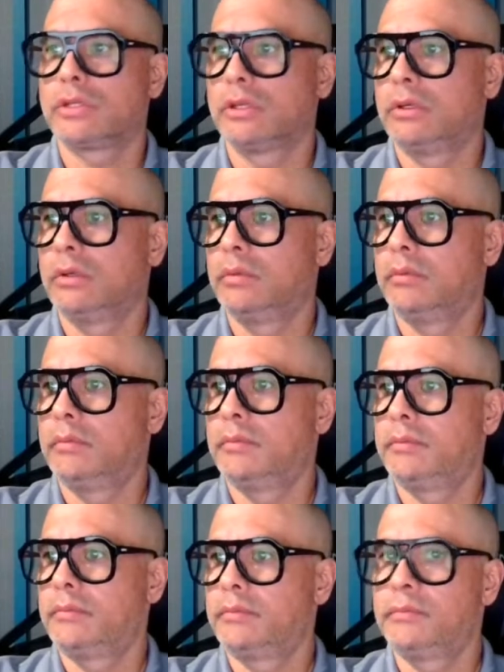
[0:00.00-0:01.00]
so
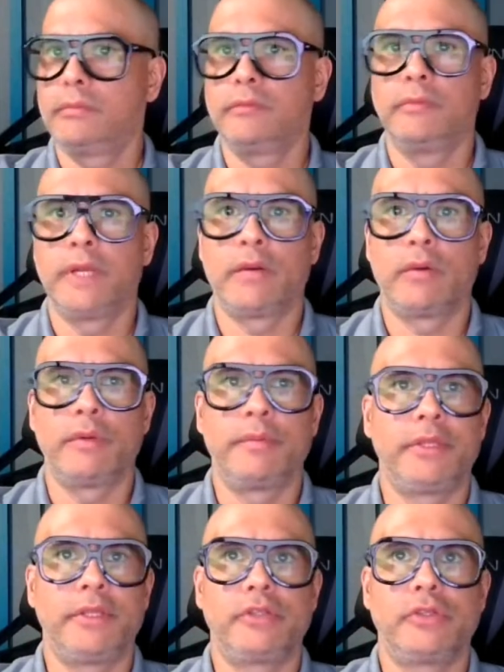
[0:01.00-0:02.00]
bear with
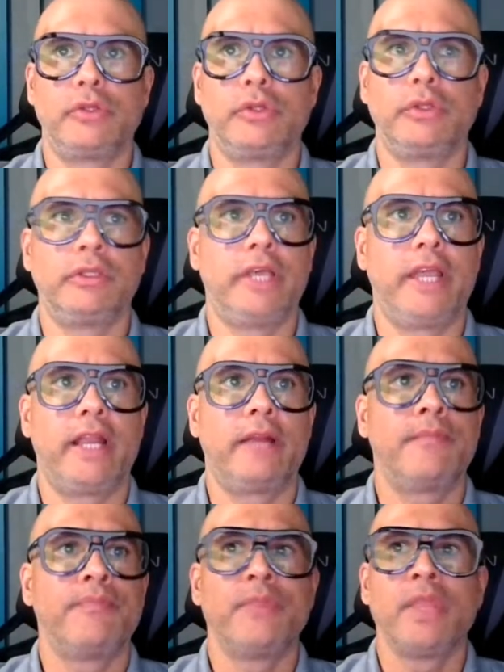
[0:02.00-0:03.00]
me too there.